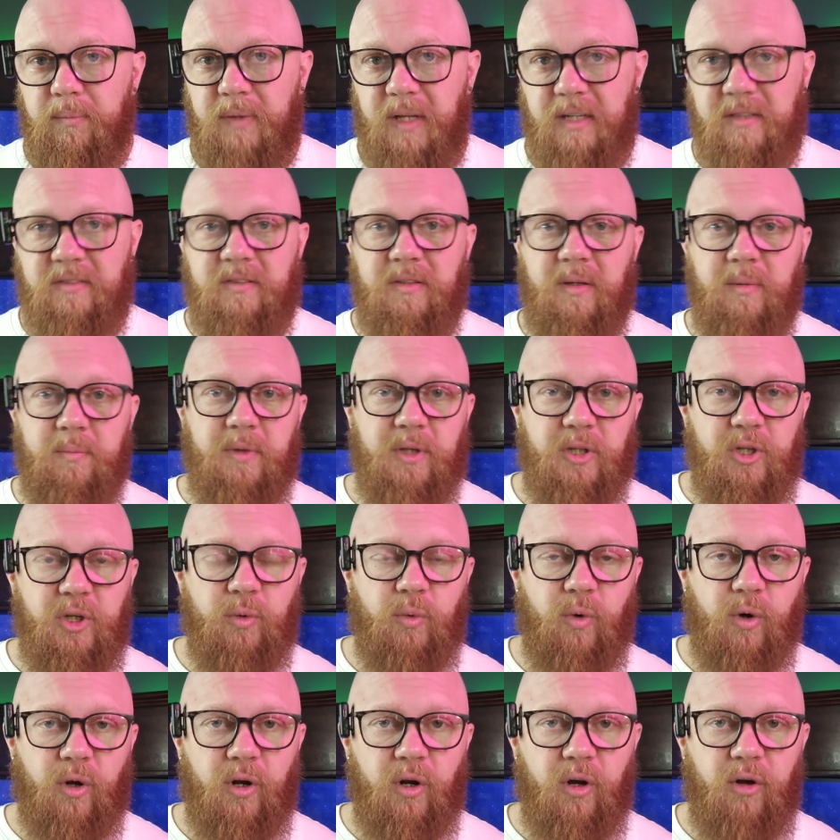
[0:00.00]
That's something you
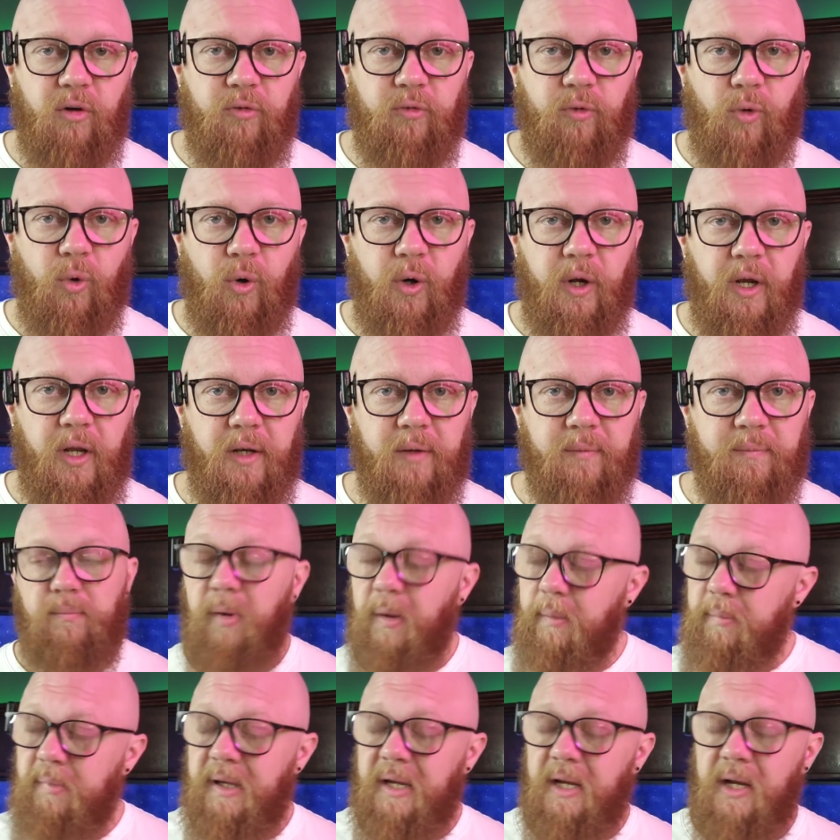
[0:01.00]
want to avoid.
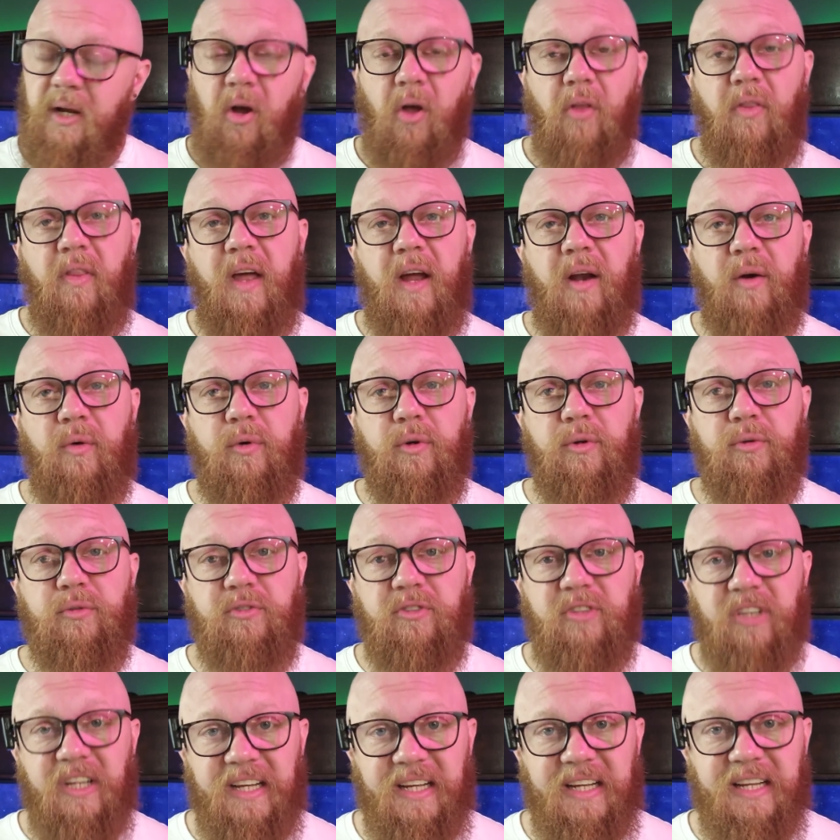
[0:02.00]
But being on that
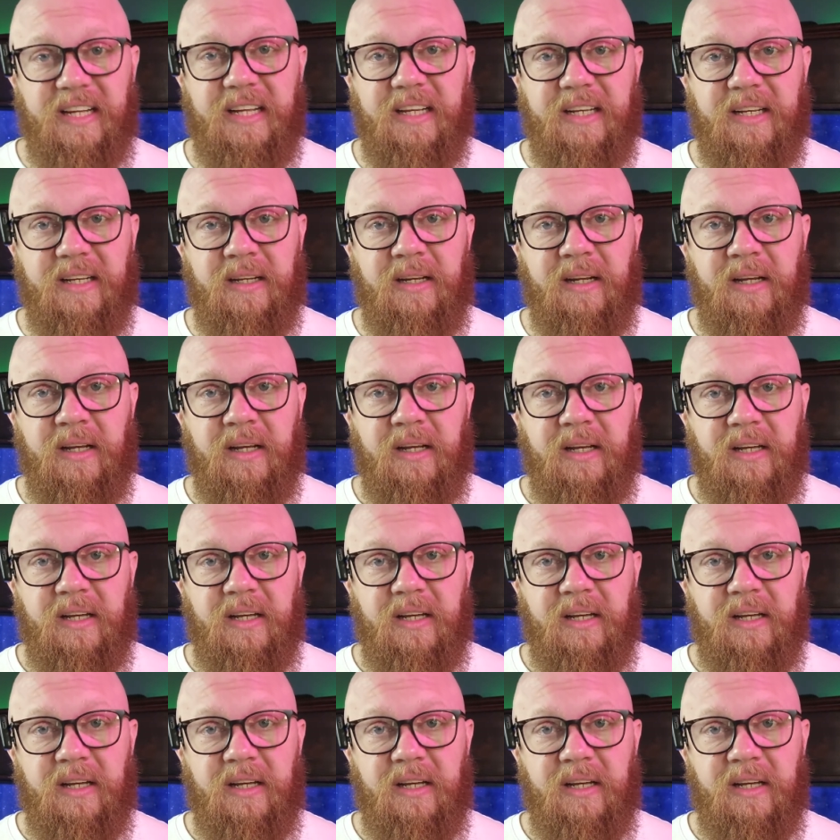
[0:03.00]
routine